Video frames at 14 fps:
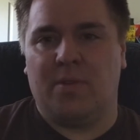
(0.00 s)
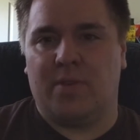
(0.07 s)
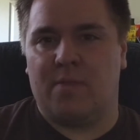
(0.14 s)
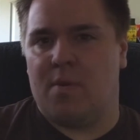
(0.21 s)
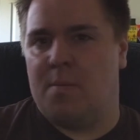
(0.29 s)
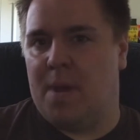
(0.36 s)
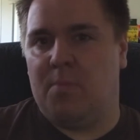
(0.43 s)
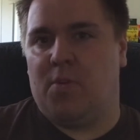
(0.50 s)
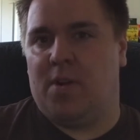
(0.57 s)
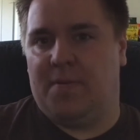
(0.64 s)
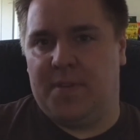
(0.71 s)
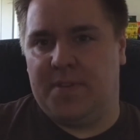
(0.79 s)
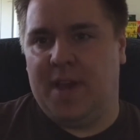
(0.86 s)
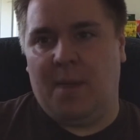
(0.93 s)
really remember
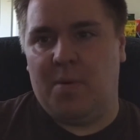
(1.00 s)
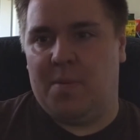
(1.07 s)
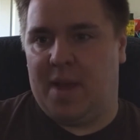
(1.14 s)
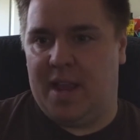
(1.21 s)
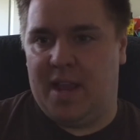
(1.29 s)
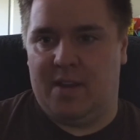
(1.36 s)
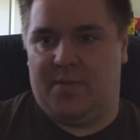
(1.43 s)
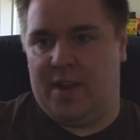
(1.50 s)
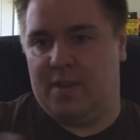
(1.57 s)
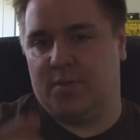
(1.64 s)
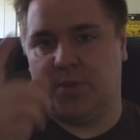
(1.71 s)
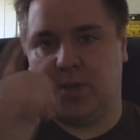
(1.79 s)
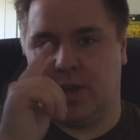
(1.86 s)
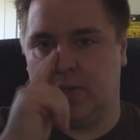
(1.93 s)
off the top of my head if I
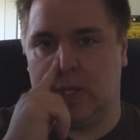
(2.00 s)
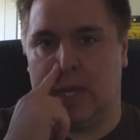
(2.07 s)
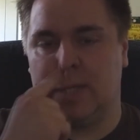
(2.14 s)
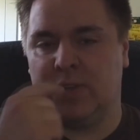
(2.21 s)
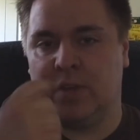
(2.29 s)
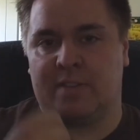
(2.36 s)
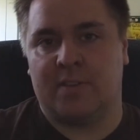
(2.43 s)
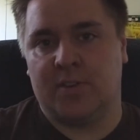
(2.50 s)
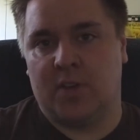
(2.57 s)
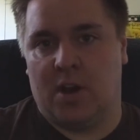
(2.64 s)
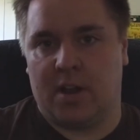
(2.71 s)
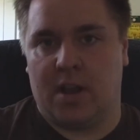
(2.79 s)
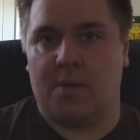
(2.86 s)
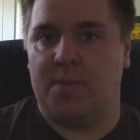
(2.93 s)
ever saw signs like this
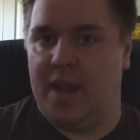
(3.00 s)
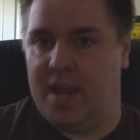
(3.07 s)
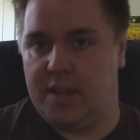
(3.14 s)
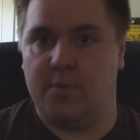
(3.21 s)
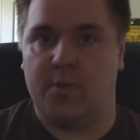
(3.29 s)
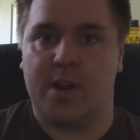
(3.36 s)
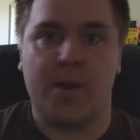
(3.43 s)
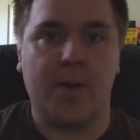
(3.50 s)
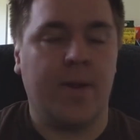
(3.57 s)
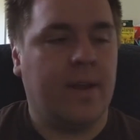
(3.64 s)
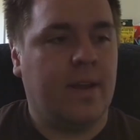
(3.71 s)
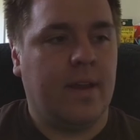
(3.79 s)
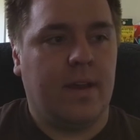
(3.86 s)
hung up anywhere,